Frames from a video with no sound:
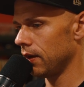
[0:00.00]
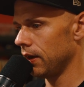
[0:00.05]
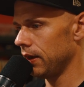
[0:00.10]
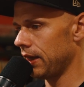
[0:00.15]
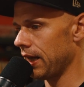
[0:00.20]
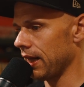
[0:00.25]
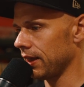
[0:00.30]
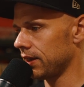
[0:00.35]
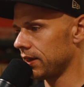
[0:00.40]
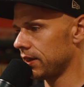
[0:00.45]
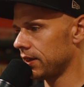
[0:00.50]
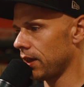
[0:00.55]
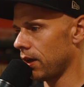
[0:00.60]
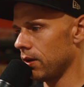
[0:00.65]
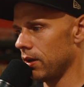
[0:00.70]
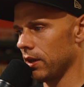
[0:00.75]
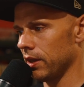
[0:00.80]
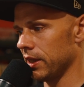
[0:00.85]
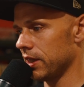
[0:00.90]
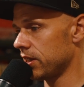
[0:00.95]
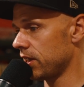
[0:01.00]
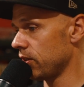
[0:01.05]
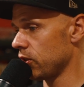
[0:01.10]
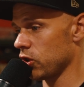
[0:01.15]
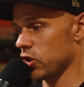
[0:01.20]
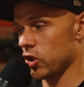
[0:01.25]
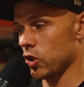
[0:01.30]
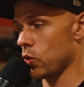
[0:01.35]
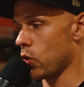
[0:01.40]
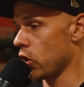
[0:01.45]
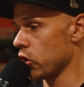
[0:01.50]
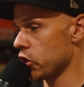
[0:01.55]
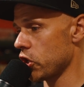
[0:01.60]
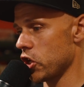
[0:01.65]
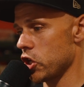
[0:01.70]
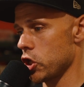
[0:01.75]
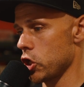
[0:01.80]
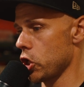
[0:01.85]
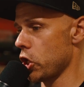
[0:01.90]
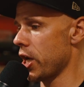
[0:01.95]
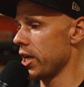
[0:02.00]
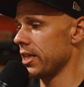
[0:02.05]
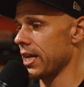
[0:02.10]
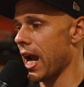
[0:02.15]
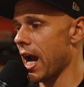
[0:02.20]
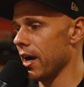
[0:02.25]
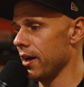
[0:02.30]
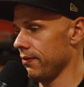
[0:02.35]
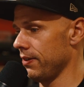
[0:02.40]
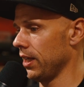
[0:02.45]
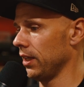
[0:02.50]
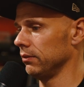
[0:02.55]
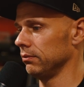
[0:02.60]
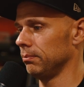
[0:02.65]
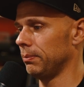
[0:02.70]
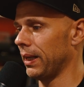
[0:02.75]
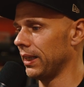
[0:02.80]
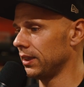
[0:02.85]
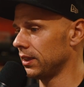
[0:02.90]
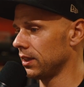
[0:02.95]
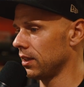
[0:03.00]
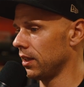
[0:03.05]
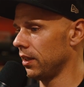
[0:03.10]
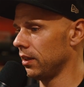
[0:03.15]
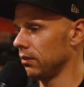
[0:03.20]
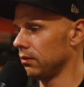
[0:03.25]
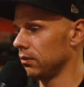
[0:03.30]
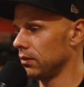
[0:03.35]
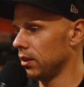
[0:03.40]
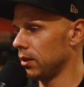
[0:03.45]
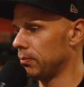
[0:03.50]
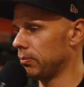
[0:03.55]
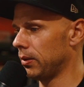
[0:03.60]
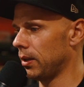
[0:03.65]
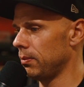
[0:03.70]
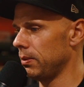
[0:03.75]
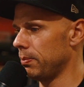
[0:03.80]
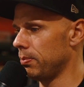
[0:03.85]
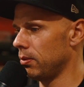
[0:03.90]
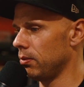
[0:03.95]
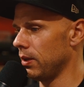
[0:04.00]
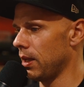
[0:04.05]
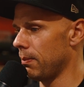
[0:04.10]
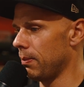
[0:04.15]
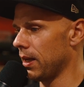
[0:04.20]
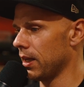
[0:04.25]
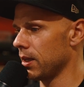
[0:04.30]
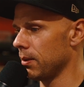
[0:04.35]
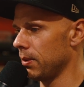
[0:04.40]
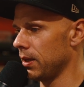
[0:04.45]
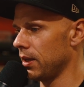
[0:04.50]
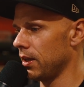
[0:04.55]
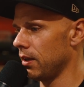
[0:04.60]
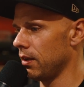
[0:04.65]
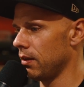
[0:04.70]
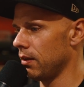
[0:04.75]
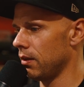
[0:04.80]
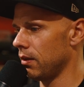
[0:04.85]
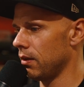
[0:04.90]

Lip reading: Yes, so look, it's just squashing shit out of it, basically. I'd probably pull that back a bit now.